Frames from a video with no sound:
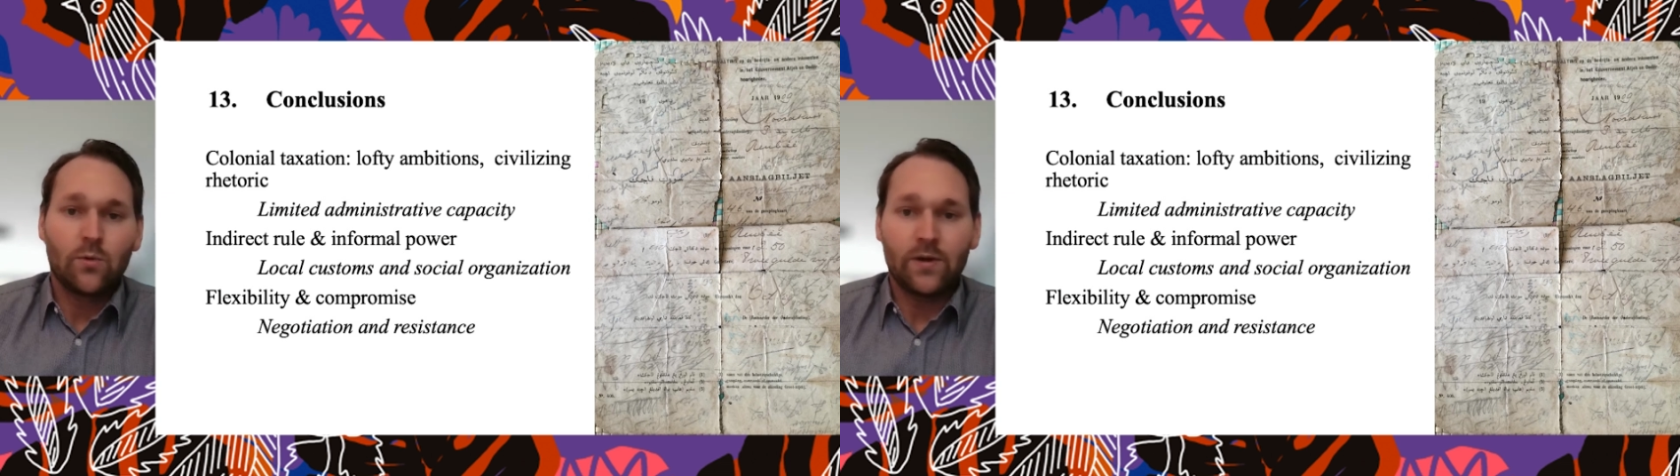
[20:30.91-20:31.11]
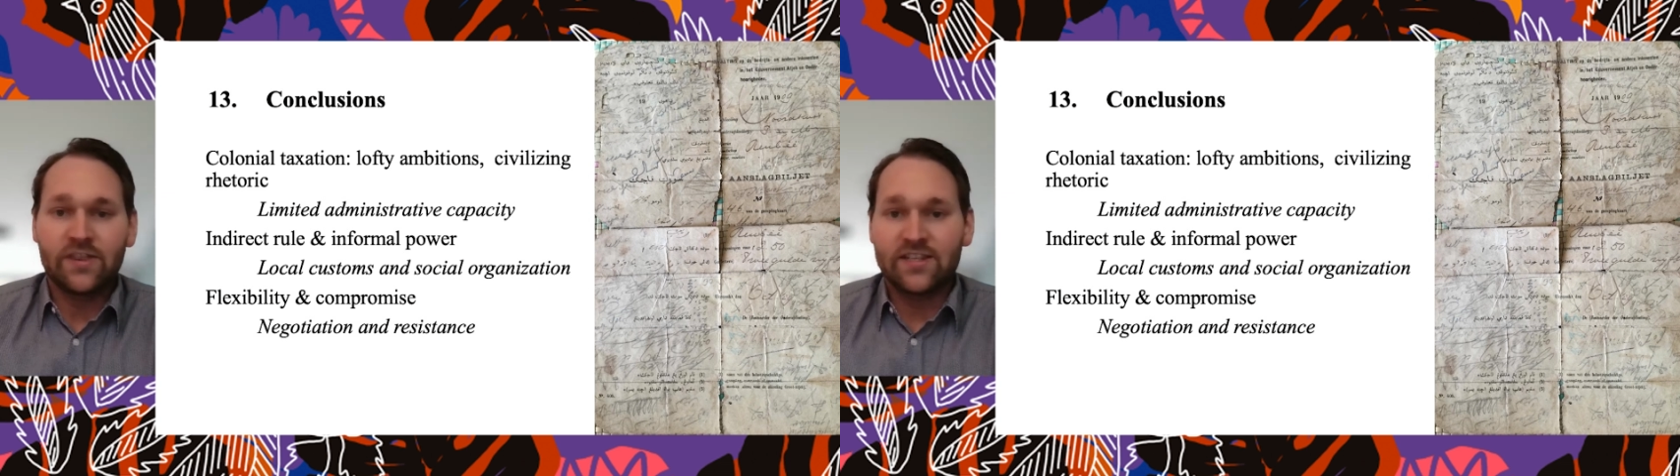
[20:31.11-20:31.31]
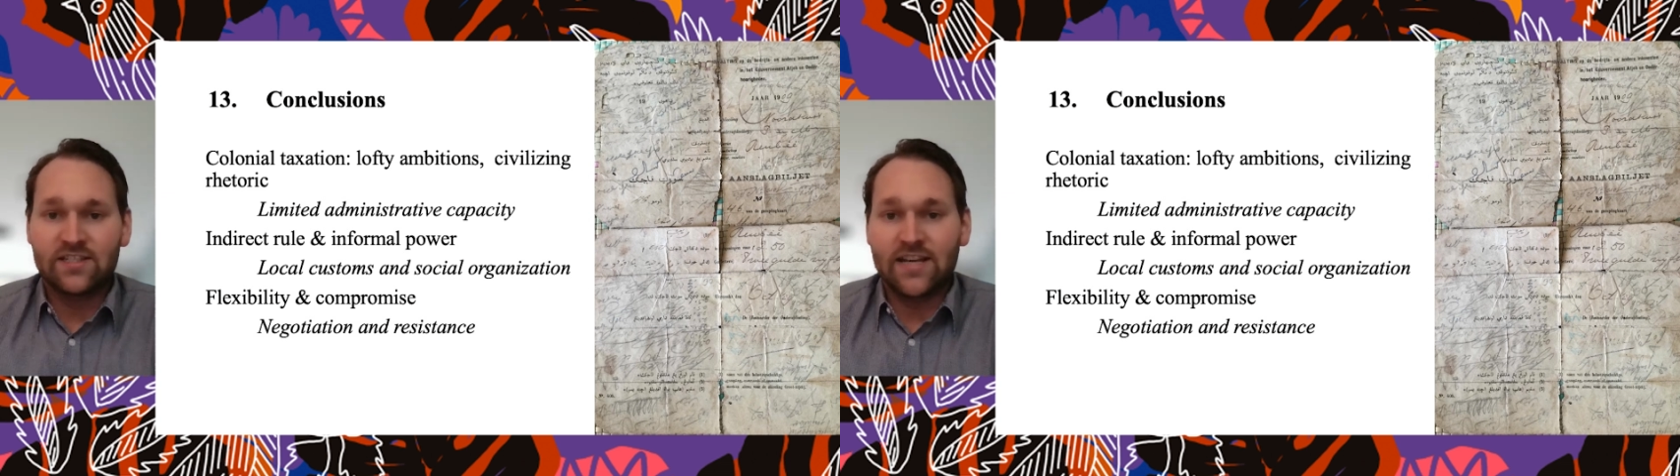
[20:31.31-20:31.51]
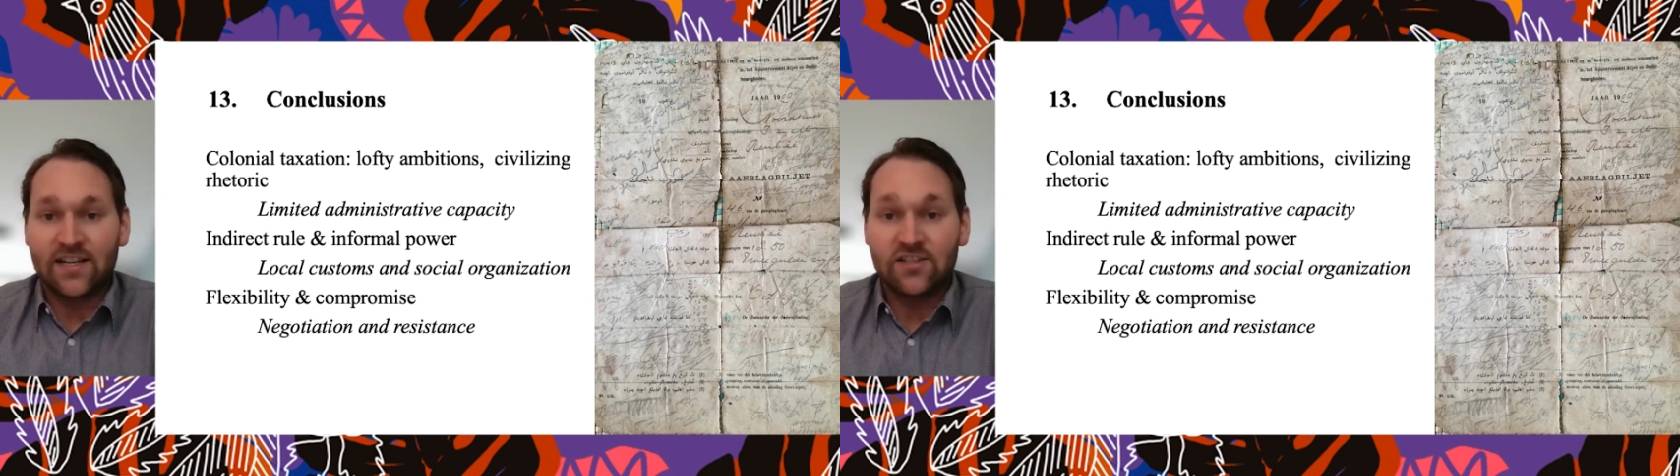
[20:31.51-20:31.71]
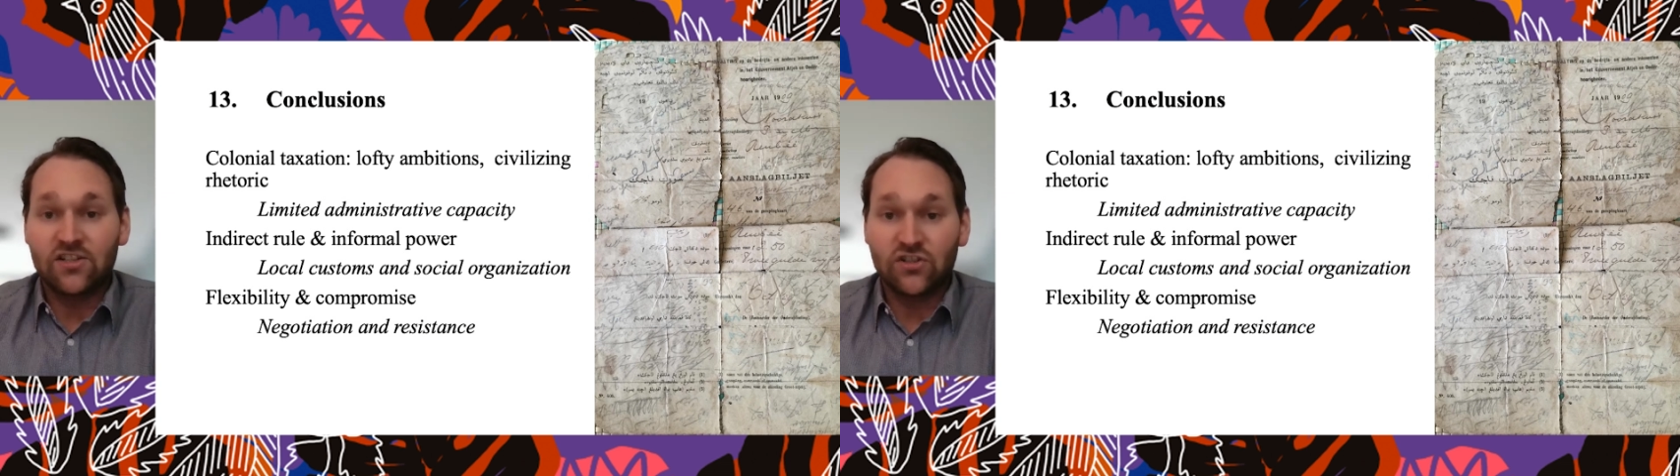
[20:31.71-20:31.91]
with
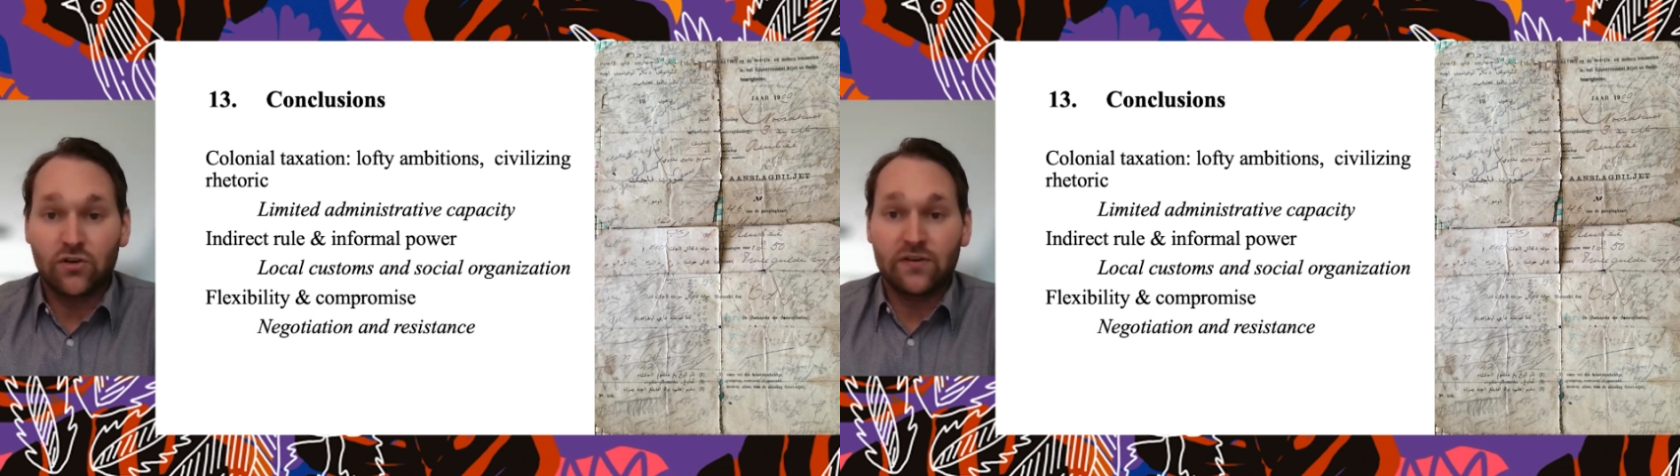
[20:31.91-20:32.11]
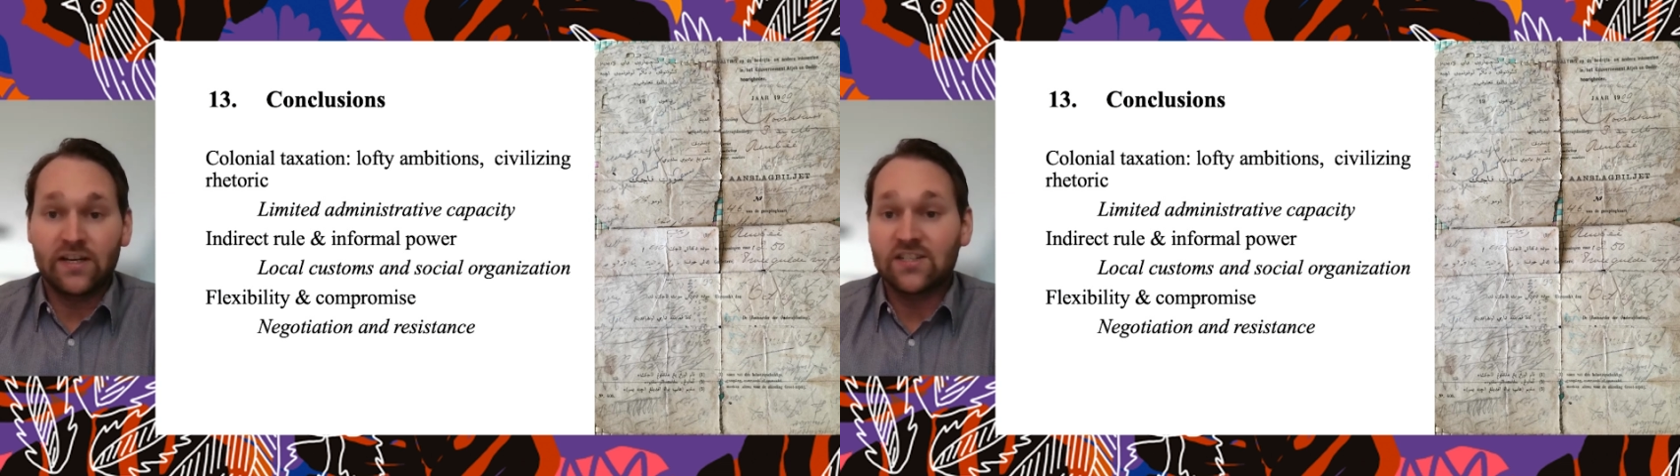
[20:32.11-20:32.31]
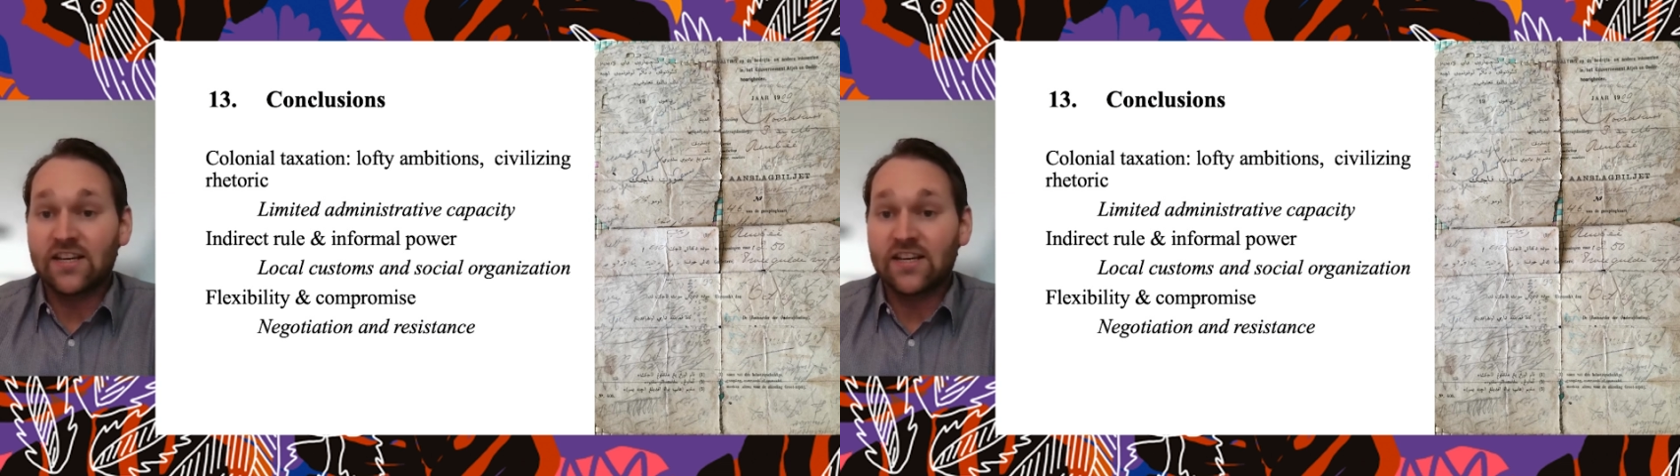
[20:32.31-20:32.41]
taxes serving as